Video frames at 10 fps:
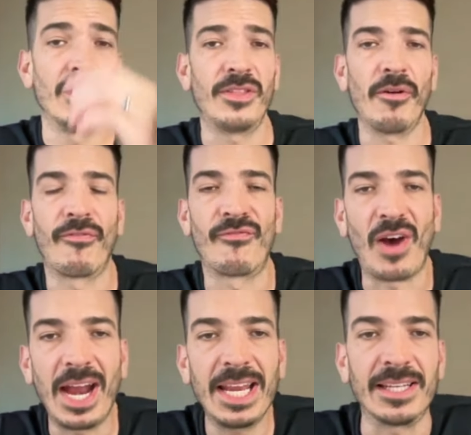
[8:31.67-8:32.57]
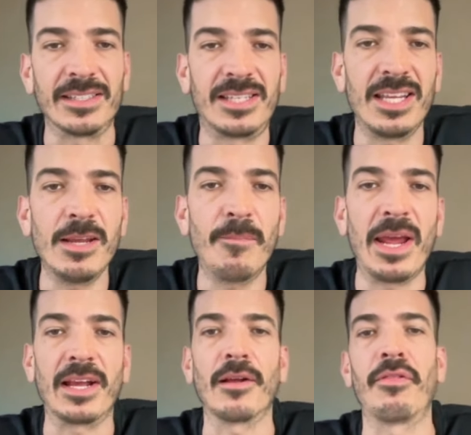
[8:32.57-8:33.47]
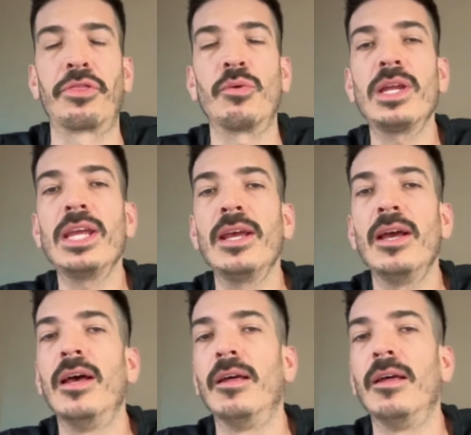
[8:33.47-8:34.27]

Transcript: they're fining TD Bank $3